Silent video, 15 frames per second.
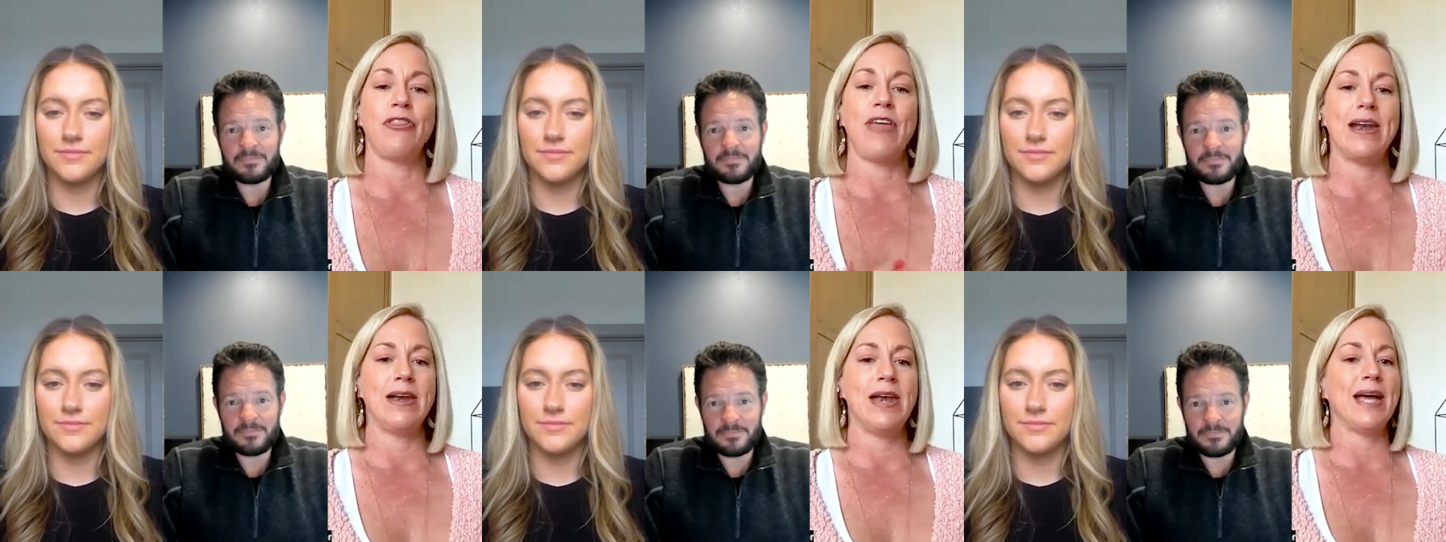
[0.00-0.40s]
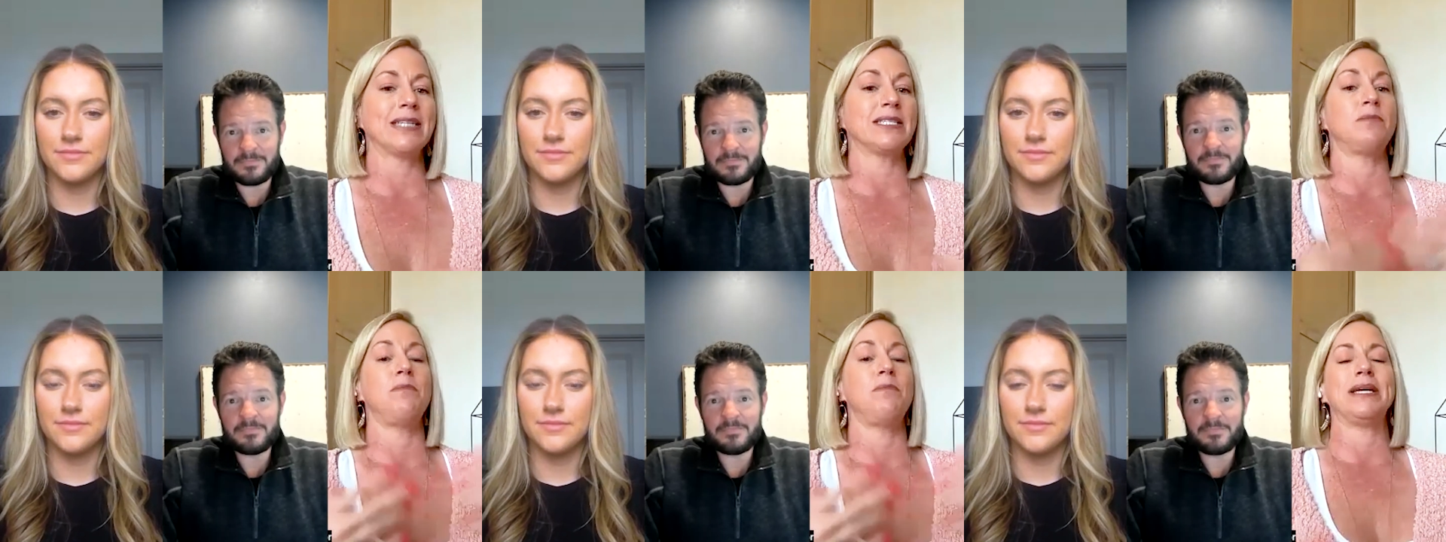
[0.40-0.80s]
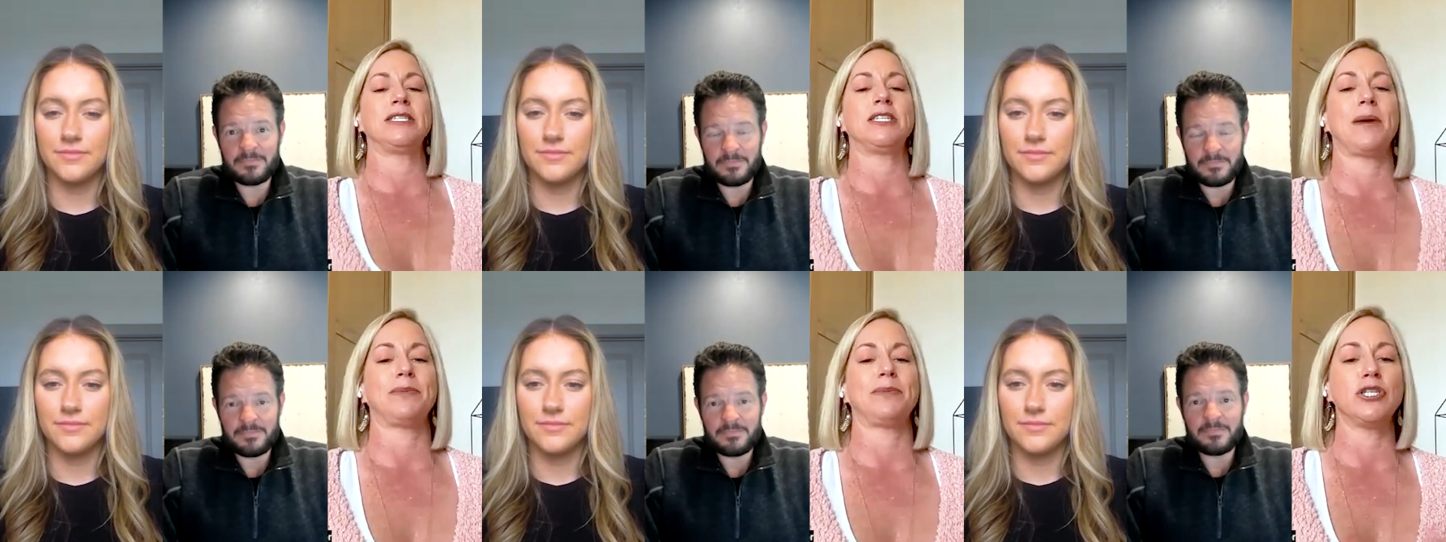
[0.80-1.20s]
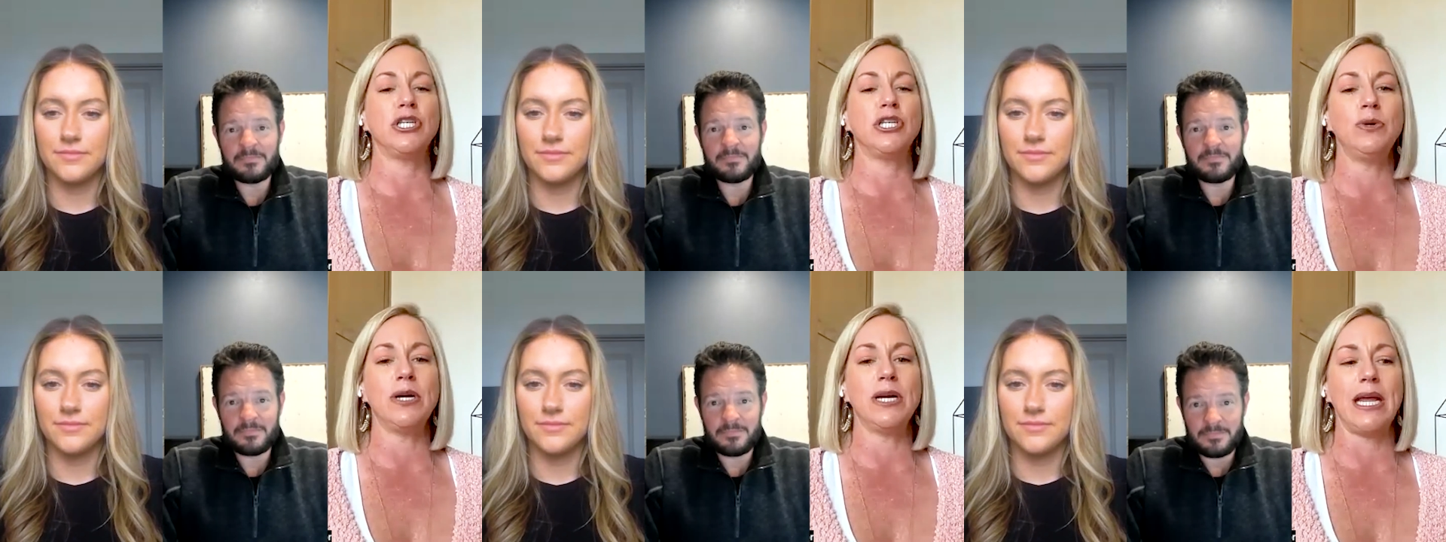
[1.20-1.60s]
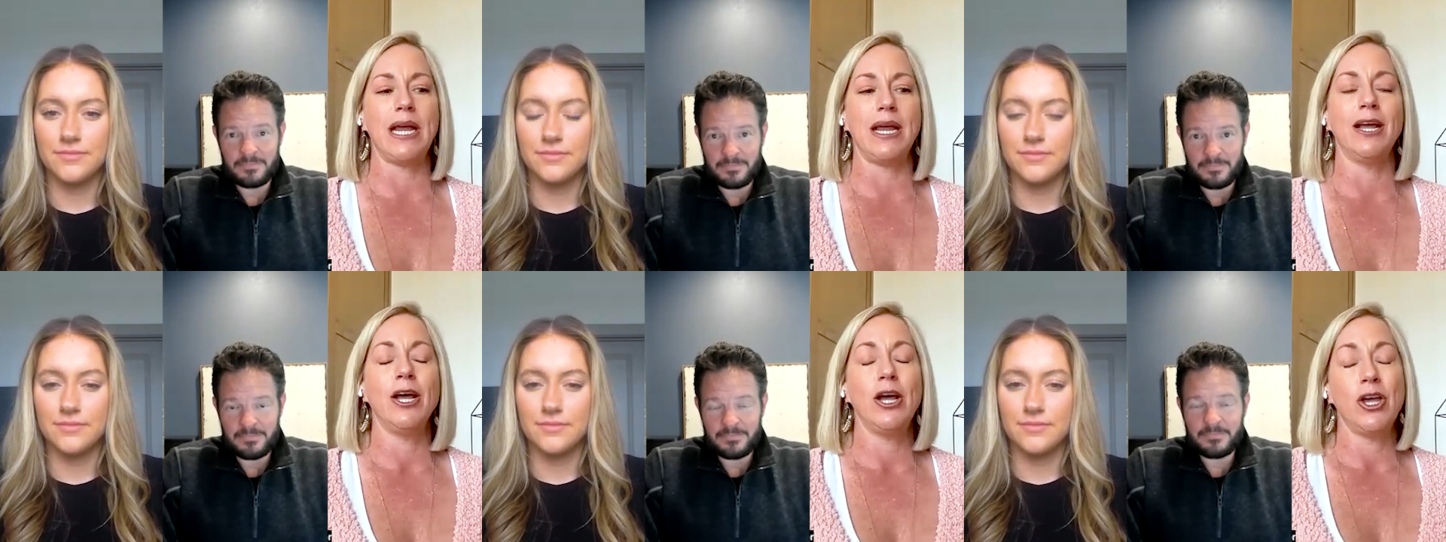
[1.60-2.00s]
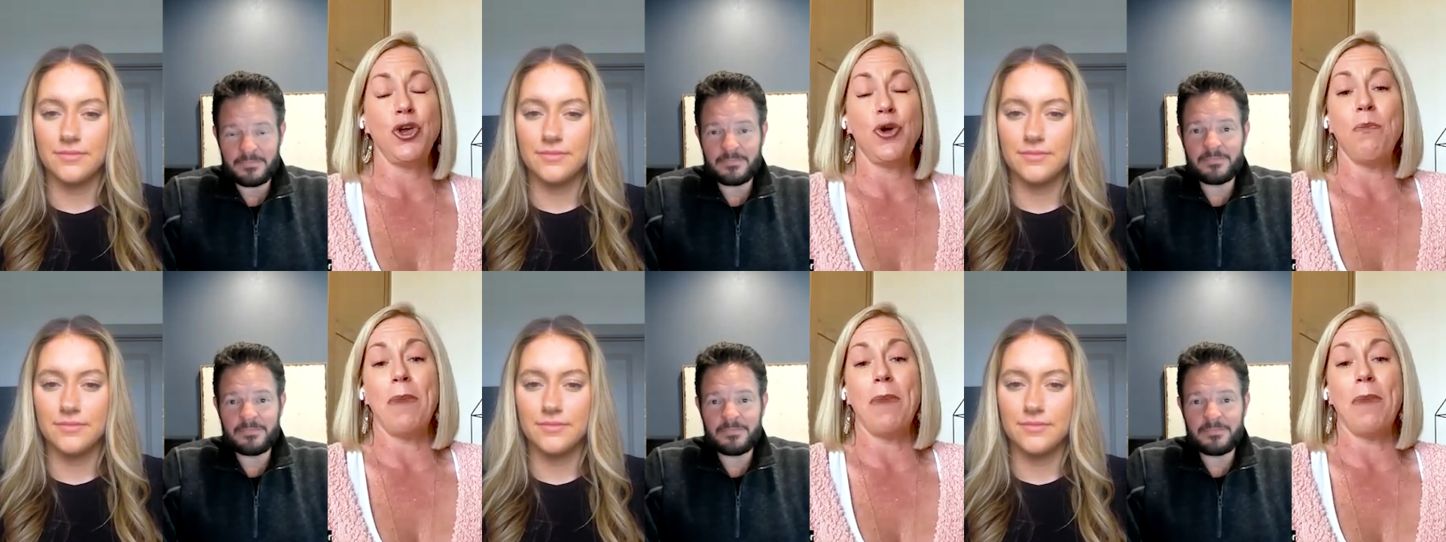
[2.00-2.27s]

Speaker 1: for that next best opportunity,